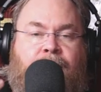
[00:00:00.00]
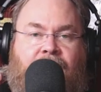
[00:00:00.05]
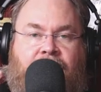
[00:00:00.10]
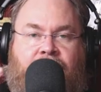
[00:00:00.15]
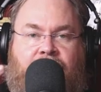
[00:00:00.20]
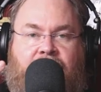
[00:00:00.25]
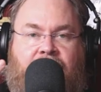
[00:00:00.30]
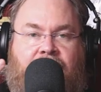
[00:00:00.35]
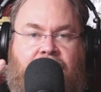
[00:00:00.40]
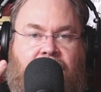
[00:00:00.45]

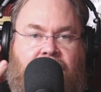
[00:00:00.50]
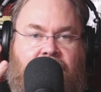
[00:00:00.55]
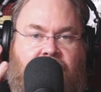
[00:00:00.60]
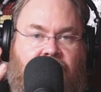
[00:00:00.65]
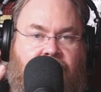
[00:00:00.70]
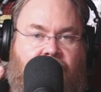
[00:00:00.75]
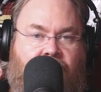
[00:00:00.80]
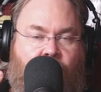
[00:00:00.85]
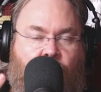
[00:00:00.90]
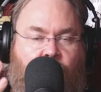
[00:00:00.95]
the
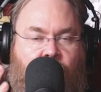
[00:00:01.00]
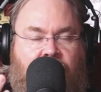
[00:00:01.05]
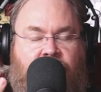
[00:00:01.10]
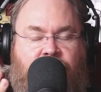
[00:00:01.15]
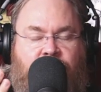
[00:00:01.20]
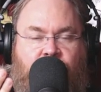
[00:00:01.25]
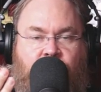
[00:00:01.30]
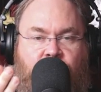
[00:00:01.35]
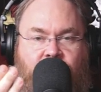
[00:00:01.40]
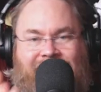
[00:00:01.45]
uh,
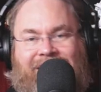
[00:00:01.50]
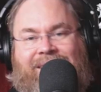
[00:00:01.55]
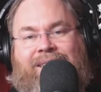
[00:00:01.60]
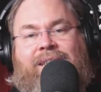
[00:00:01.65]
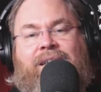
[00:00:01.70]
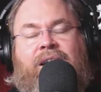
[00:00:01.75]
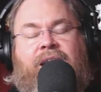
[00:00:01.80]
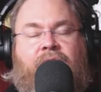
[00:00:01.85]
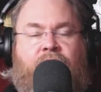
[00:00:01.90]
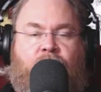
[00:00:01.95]
wonderful
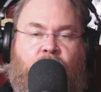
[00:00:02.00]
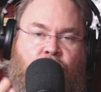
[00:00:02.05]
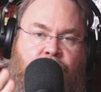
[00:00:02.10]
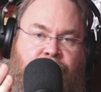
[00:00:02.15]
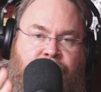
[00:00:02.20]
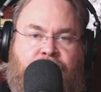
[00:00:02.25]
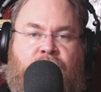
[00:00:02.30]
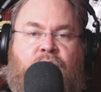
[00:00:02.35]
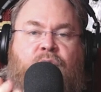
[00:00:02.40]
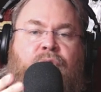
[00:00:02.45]
listener or
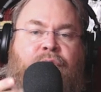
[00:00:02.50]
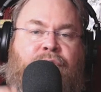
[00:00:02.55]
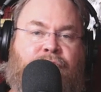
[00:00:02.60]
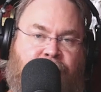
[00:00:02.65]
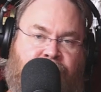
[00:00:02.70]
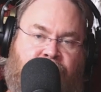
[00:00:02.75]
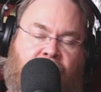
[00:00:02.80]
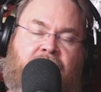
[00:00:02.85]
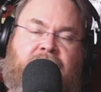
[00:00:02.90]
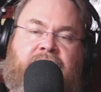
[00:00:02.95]
viewer
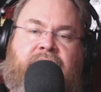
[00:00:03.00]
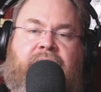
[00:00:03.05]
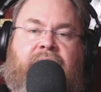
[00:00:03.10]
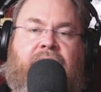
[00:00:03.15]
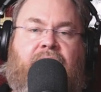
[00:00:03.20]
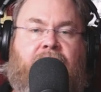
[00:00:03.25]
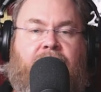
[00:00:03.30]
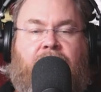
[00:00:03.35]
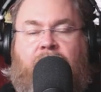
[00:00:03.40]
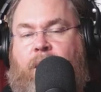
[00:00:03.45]
find
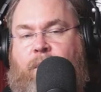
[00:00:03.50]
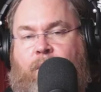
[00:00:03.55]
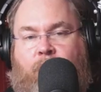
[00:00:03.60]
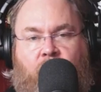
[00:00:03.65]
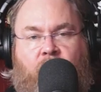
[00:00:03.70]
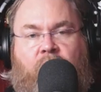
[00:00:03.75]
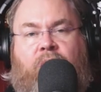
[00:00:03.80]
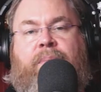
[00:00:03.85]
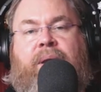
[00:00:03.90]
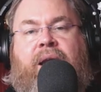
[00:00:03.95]
out
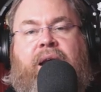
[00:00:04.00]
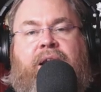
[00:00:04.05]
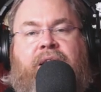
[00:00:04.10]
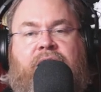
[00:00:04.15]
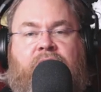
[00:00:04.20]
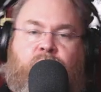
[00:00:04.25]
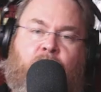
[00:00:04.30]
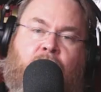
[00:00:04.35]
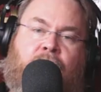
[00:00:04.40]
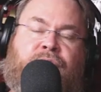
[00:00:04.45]
more about
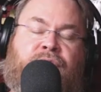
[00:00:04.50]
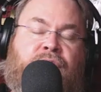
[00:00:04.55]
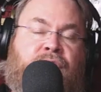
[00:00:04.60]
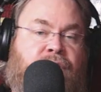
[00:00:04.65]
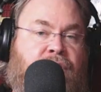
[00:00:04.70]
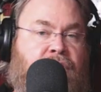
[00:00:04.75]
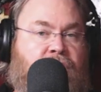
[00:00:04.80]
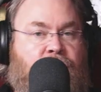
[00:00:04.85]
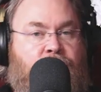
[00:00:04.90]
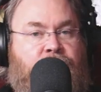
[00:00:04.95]
us? Well, for the
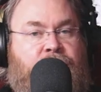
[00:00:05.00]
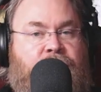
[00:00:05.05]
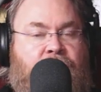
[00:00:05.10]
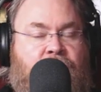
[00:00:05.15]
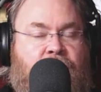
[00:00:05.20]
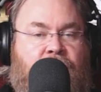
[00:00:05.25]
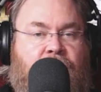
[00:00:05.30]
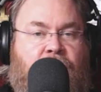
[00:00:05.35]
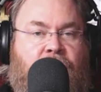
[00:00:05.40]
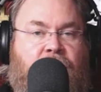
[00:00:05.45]
visuals, you
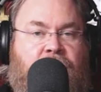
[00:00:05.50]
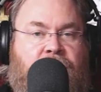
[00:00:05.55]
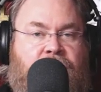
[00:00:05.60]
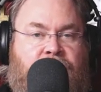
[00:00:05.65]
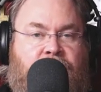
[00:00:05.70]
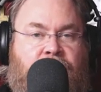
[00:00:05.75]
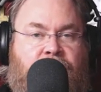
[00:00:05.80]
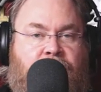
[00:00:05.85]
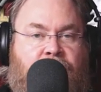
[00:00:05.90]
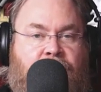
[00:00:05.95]
can go
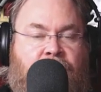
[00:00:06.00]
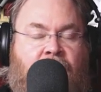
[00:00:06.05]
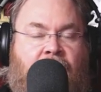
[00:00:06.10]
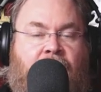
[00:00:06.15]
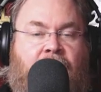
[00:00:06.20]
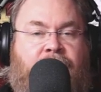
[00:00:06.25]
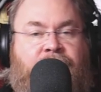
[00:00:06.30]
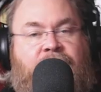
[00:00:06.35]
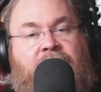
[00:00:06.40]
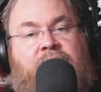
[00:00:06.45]
to
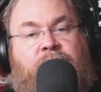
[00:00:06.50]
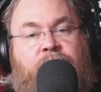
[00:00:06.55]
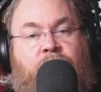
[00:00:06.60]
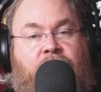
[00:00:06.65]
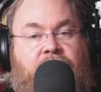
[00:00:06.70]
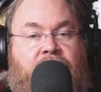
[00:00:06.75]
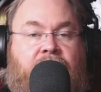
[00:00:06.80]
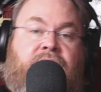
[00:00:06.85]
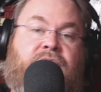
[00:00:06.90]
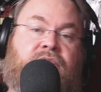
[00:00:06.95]
Facebook,
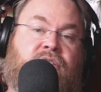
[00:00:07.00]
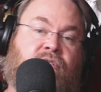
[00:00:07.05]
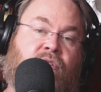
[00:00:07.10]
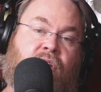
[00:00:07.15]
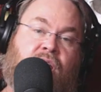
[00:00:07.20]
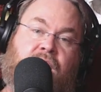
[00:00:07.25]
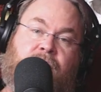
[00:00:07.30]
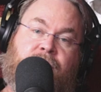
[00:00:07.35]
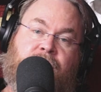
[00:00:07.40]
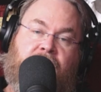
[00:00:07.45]

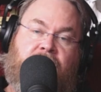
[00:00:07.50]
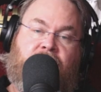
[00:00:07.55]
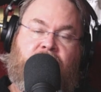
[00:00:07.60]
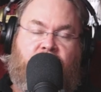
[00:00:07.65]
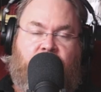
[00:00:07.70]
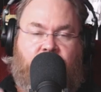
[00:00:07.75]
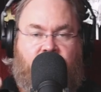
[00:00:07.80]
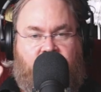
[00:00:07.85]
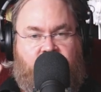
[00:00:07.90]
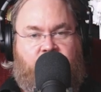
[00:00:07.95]
Instagram, and
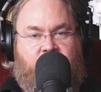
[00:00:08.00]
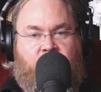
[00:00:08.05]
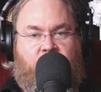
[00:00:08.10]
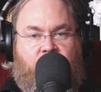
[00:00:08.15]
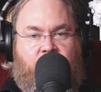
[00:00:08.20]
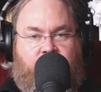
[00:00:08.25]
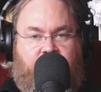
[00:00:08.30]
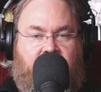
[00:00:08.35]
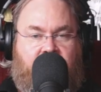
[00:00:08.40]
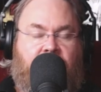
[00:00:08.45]

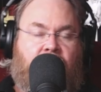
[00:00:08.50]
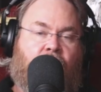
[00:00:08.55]
YouTube.